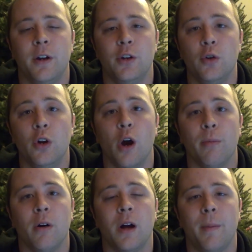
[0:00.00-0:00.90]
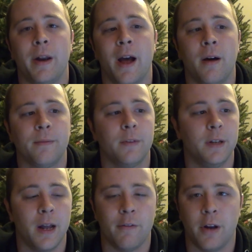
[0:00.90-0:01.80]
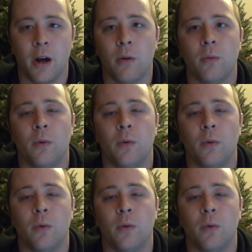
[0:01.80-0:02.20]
a new GoPro coming out. You never know.